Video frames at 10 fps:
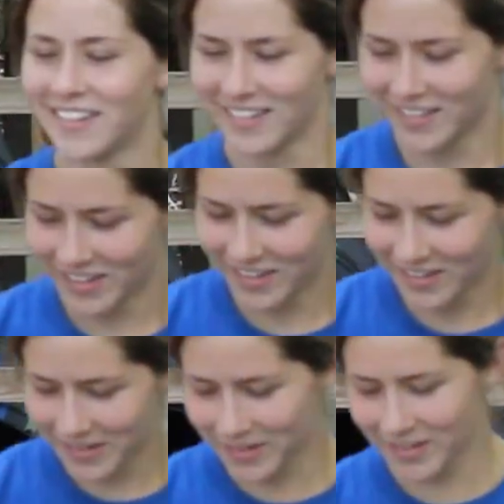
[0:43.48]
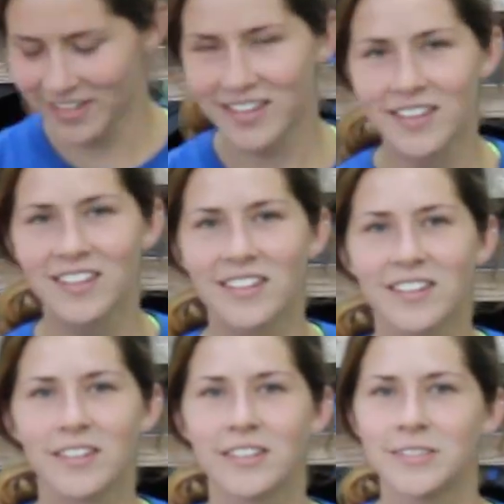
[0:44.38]

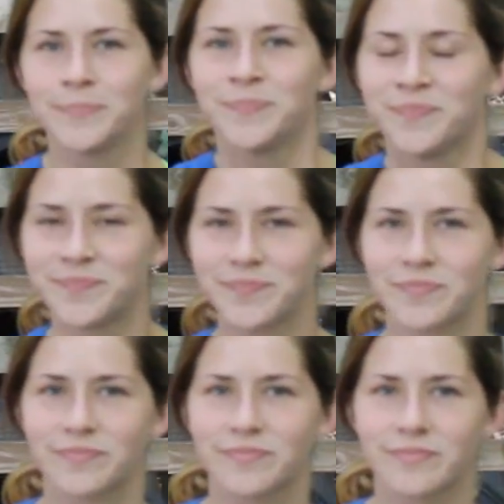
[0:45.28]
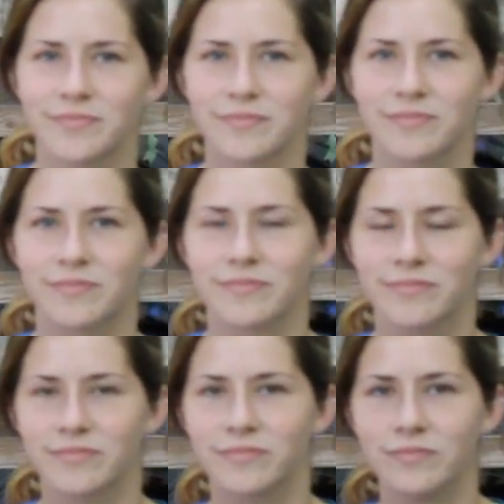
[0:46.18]

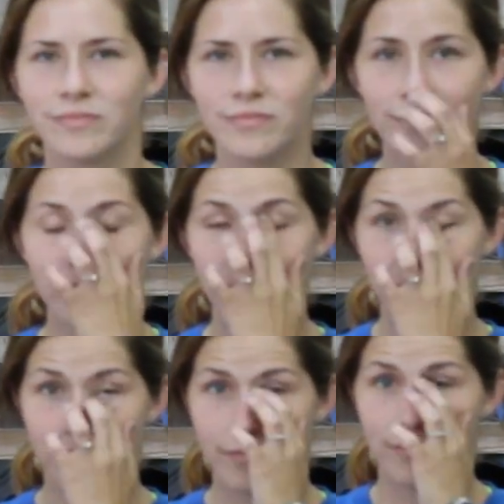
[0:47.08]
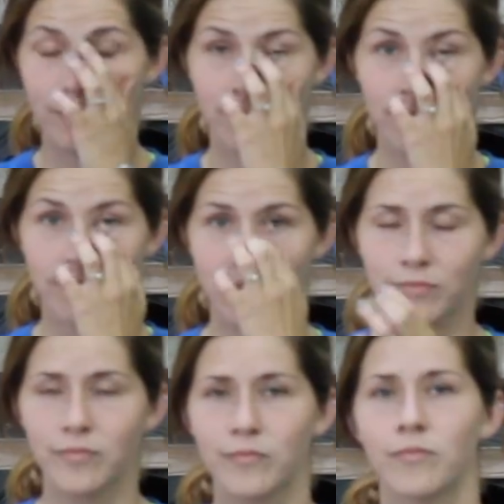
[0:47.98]

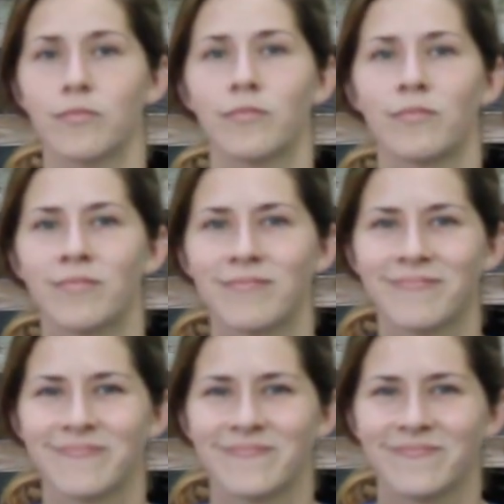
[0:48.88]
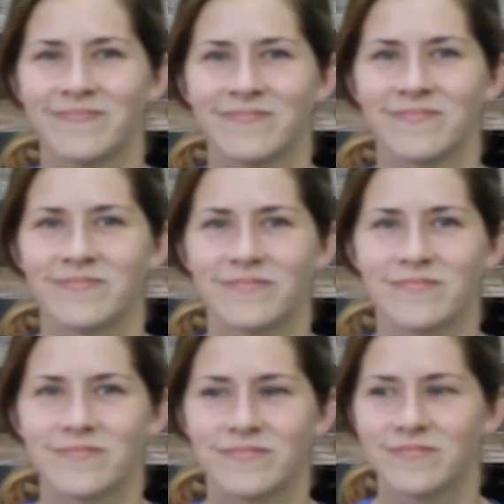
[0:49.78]

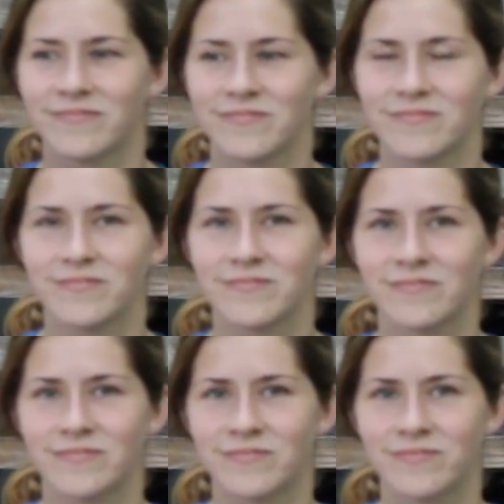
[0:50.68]
[no speech]